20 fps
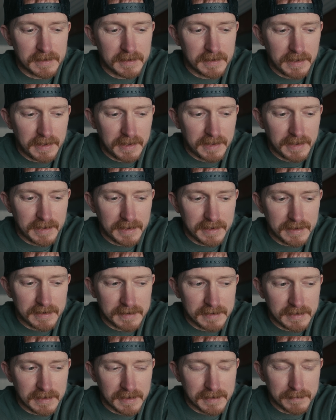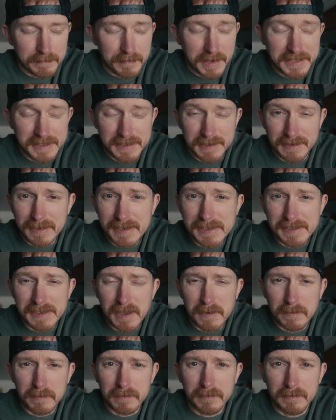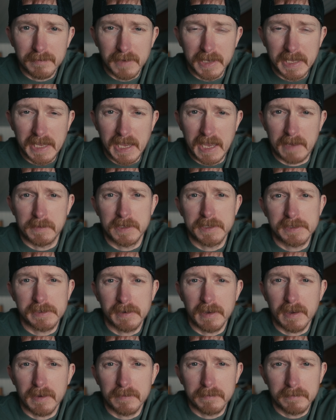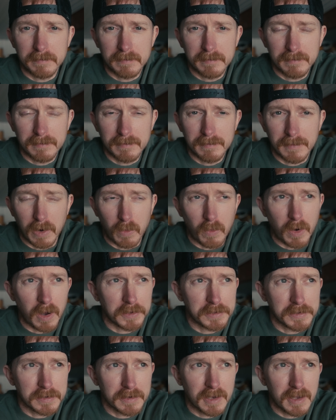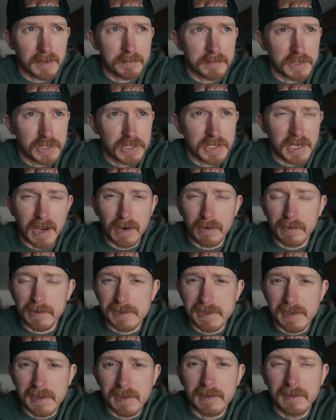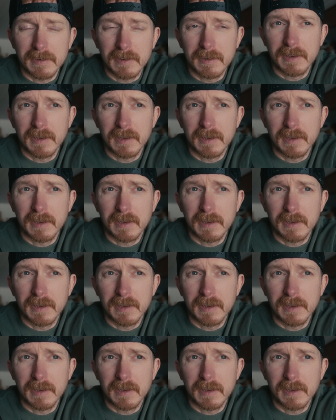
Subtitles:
And my ceiling's up, my cabinets are up, my walls are up, the shower's in.